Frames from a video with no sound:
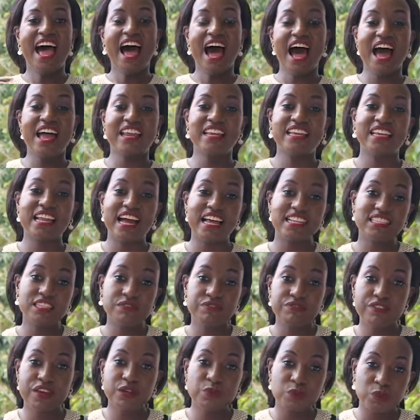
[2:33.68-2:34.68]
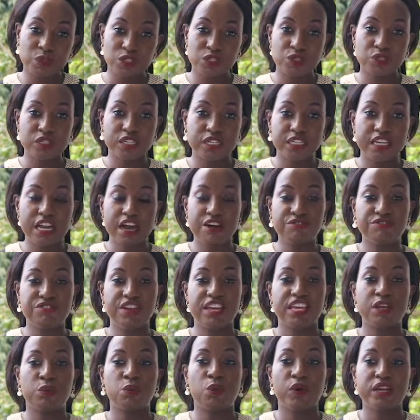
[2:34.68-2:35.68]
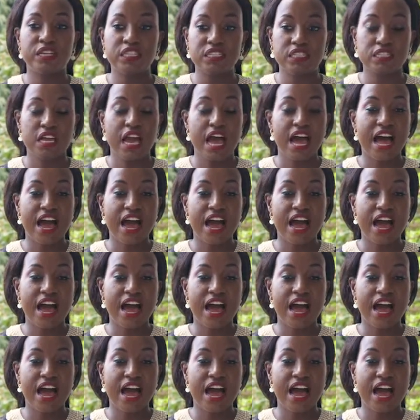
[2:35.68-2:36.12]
And as if that was not enough, he went